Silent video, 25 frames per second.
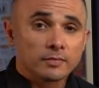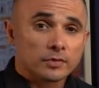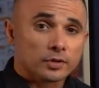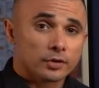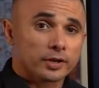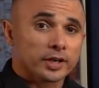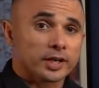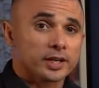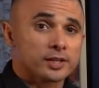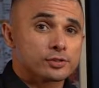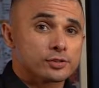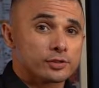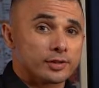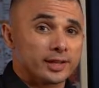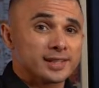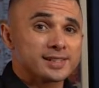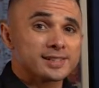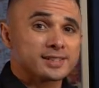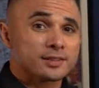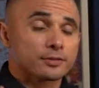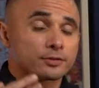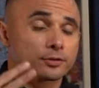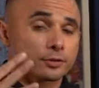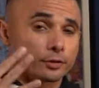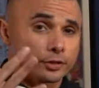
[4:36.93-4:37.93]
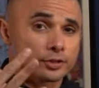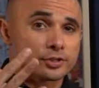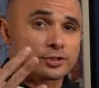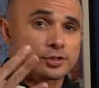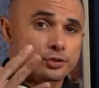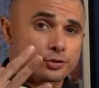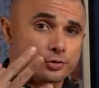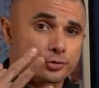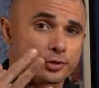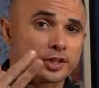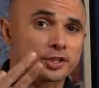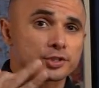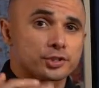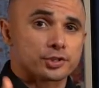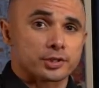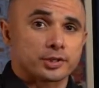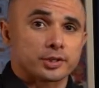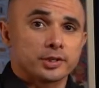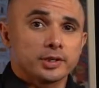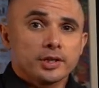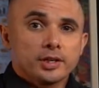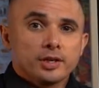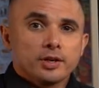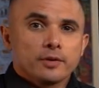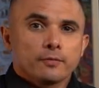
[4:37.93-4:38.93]
Okay, so that's a third structure.
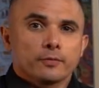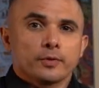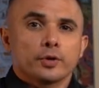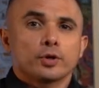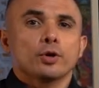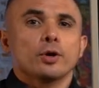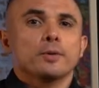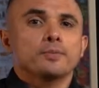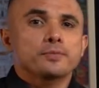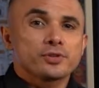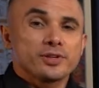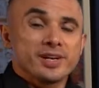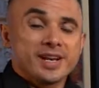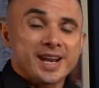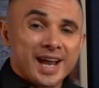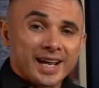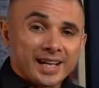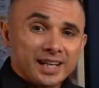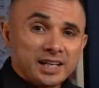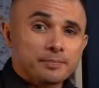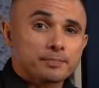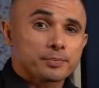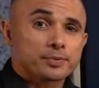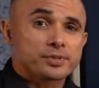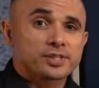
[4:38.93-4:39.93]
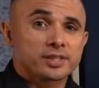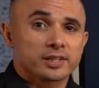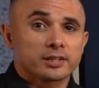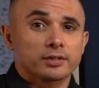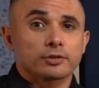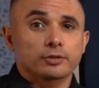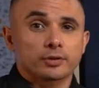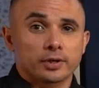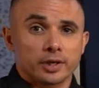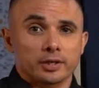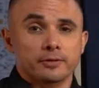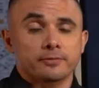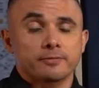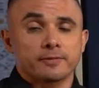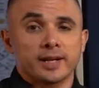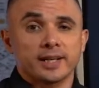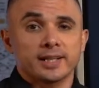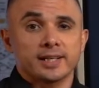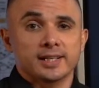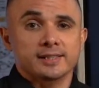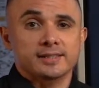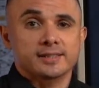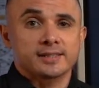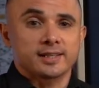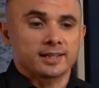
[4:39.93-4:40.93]
We go up to 90% of creative
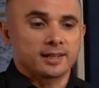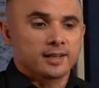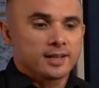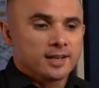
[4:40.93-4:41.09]
financing,